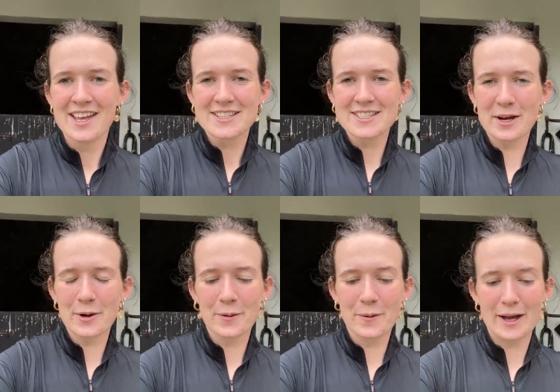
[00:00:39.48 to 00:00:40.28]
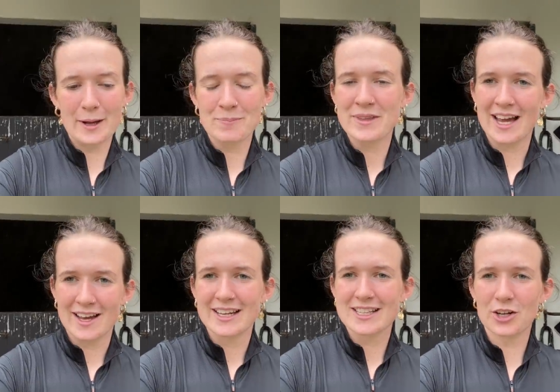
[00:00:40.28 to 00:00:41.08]
So
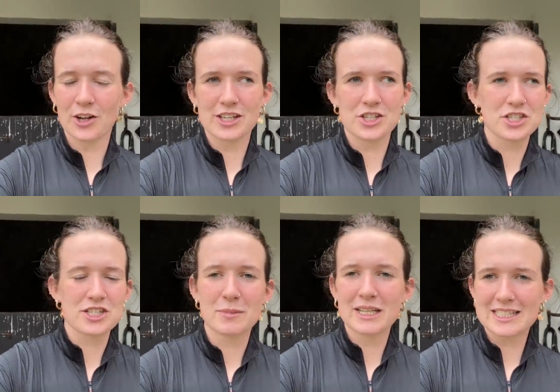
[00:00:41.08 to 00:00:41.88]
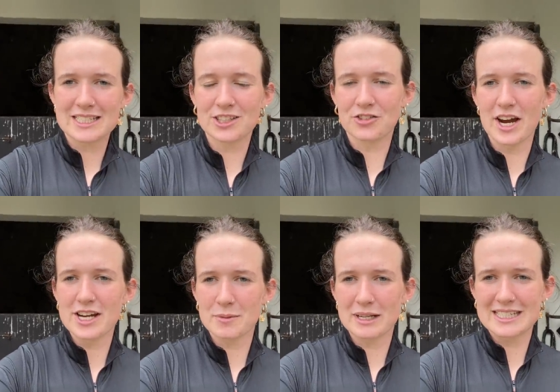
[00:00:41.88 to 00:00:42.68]
yeah, it's all the adjustability, the
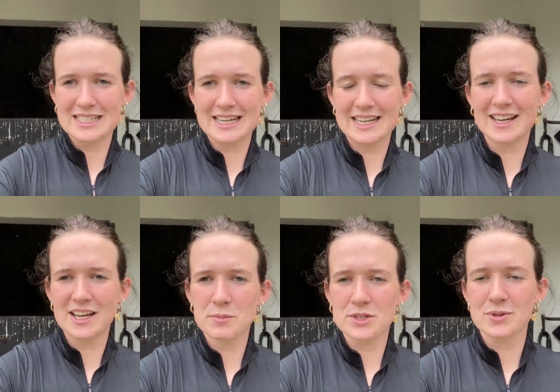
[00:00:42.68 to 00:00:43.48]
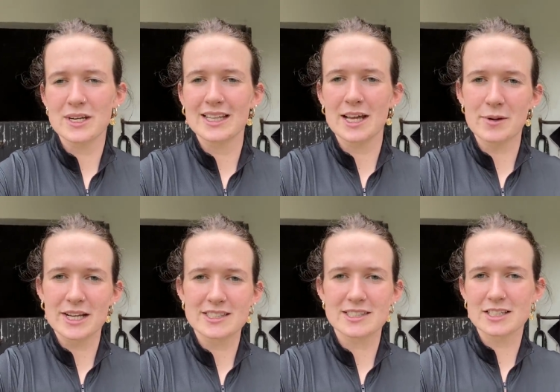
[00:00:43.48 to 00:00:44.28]
rideability in between that
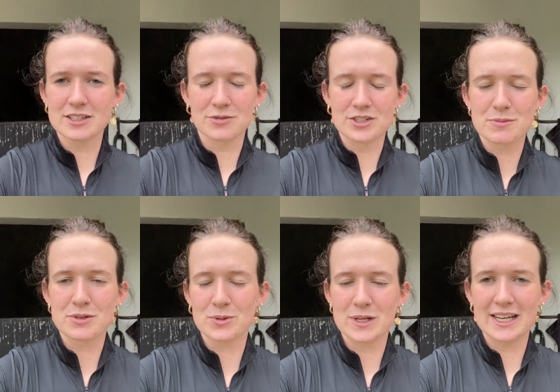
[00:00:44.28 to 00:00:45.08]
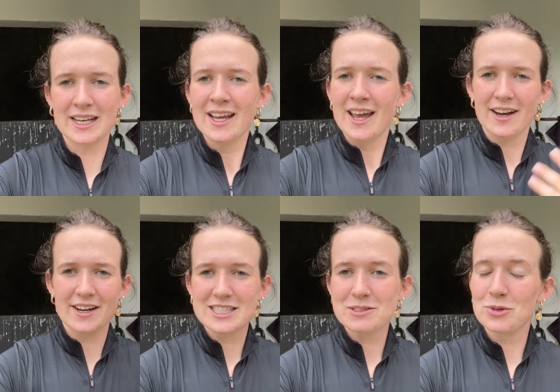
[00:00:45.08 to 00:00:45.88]
makes the difference between a
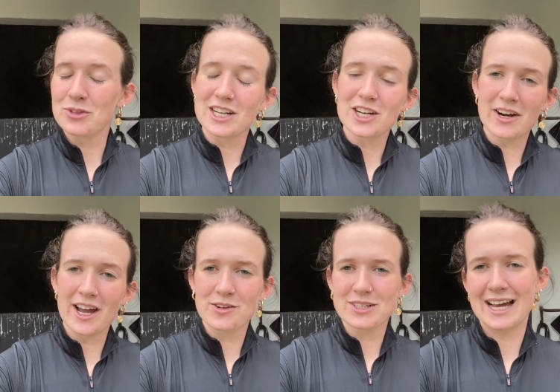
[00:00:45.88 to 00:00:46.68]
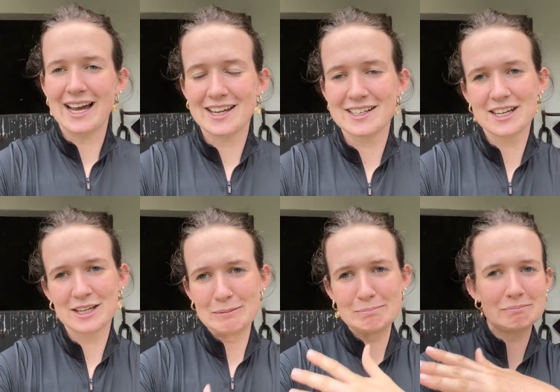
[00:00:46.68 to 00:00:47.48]
nice smooth clear round and
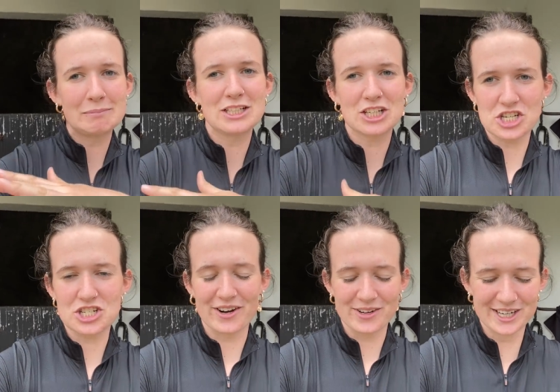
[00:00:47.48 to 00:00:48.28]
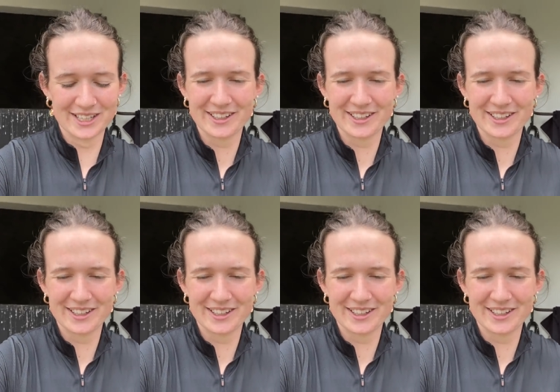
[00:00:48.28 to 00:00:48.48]
a dodgy round.